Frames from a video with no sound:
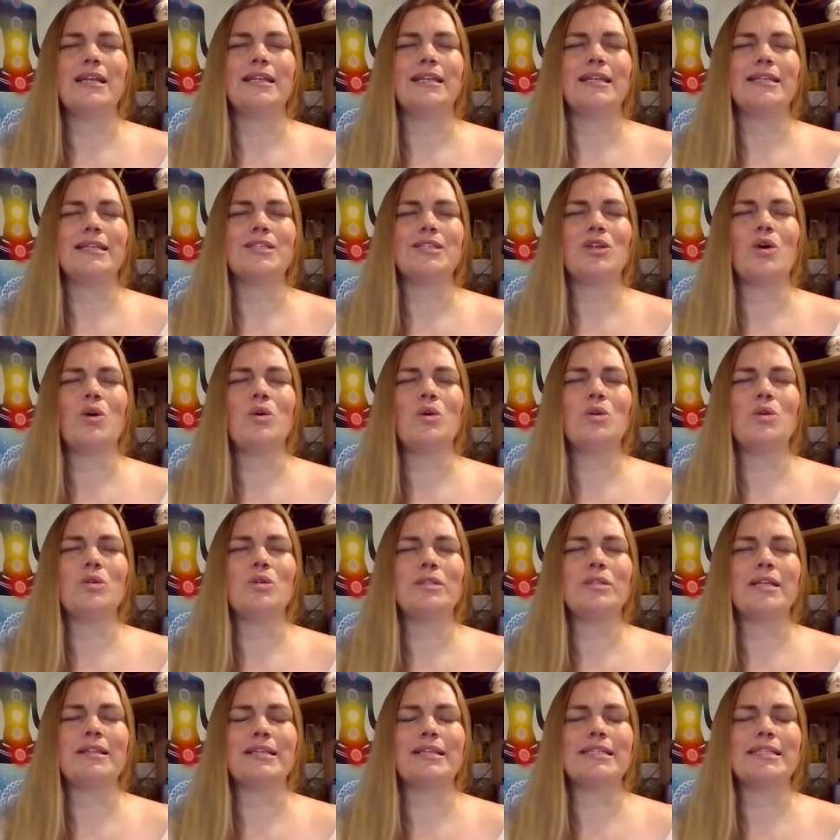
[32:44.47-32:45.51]
Let's
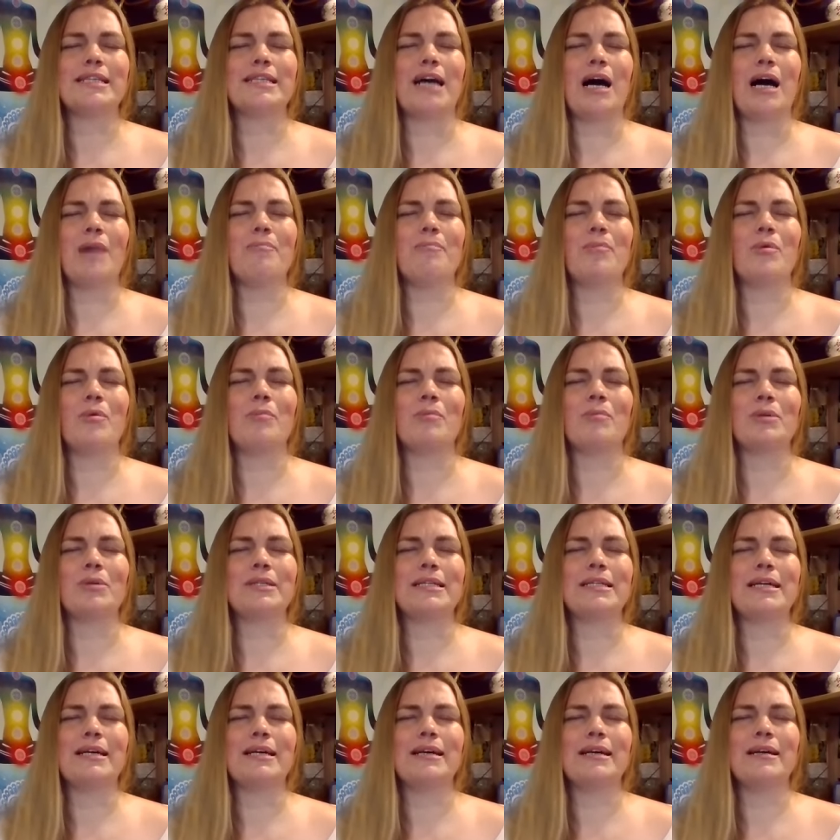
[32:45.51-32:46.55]
hold at the top one more
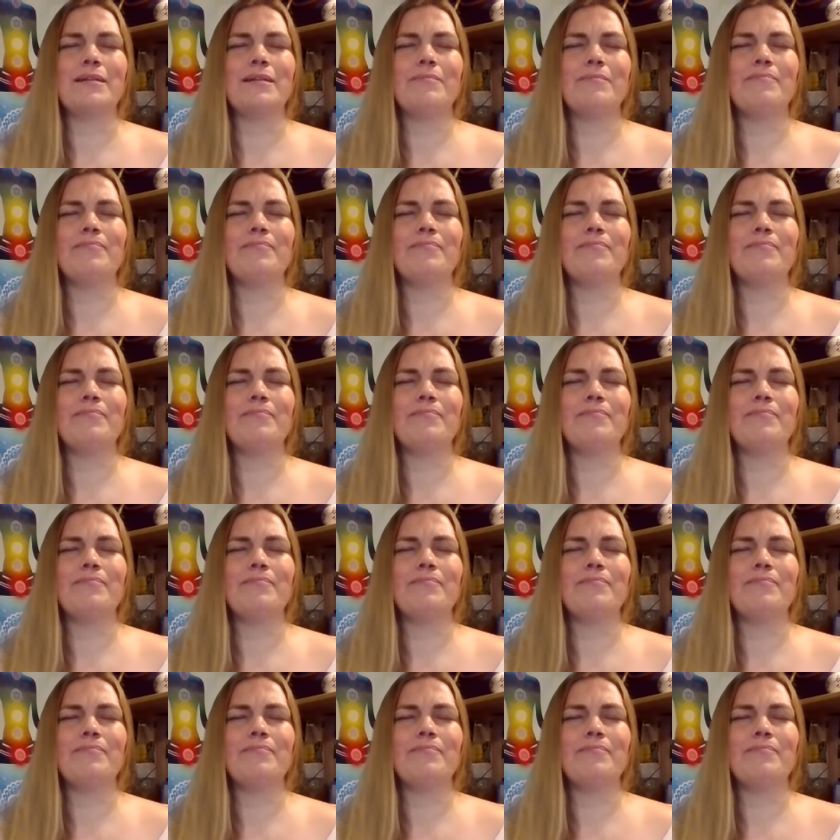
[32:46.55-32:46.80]
time,